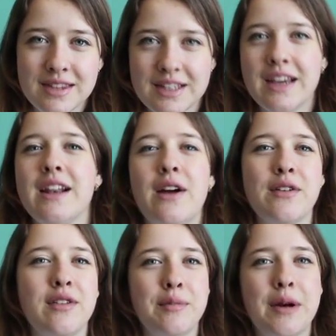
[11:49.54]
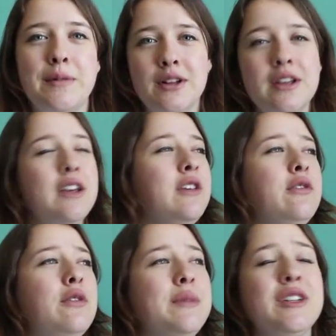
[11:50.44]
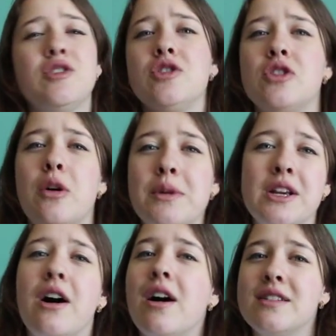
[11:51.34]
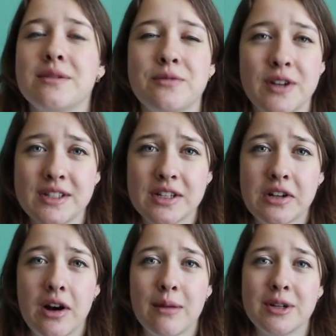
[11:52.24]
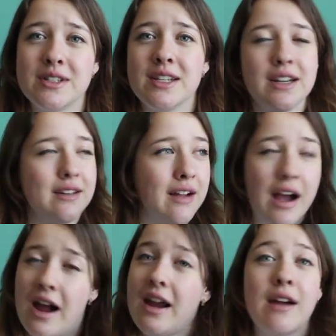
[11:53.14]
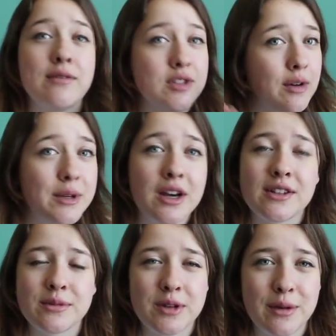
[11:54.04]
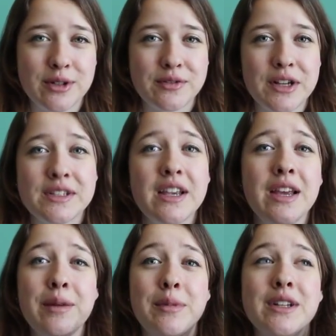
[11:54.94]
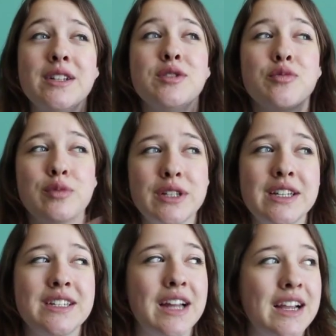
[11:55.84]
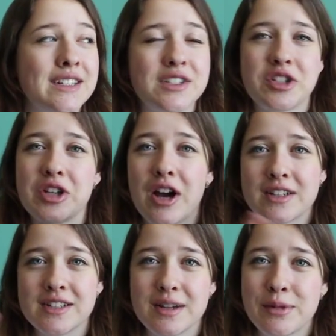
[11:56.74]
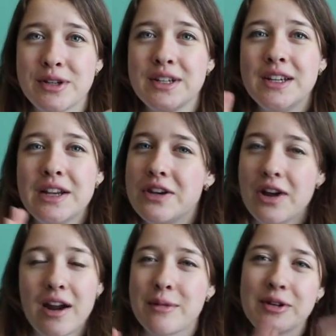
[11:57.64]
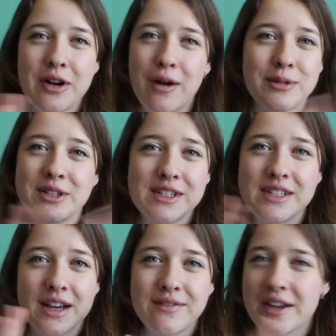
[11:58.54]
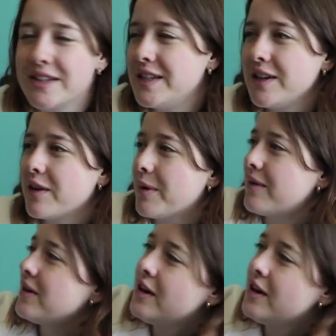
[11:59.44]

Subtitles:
Get out of the bubble. You will meet so many awesome friends in commerce, and I have so many awesome commerce friends, but it is really nice to talk to someone not about commerce-y stuff and to hear about